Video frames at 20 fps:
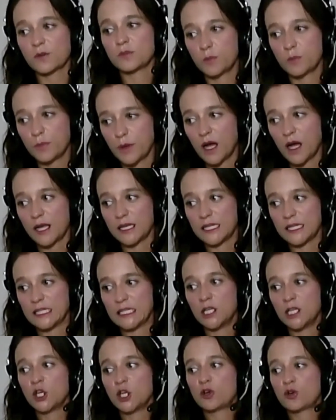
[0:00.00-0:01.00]
from the body,
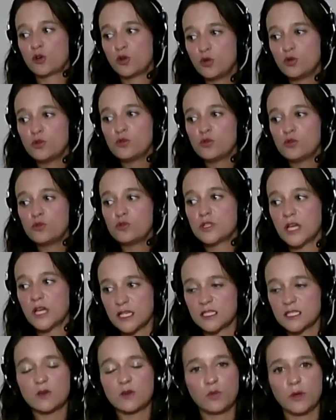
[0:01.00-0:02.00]
who
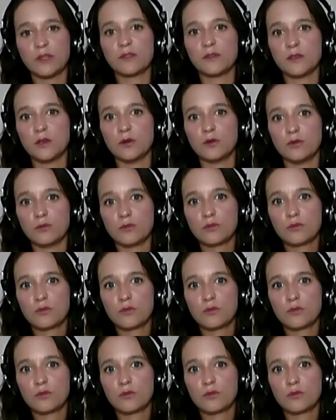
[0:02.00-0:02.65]
does it with you?